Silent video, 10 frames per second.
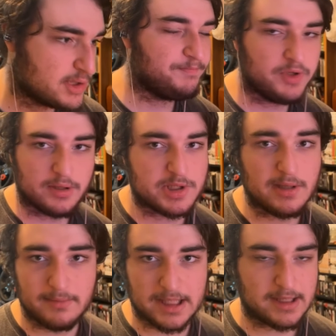
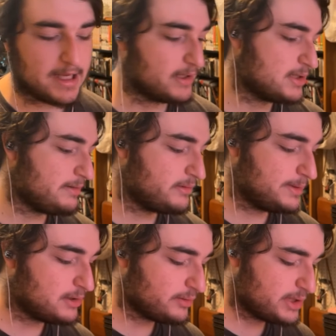Something like that. That would be
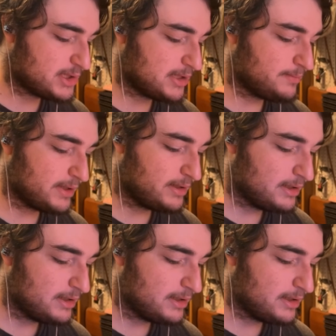cool to see, but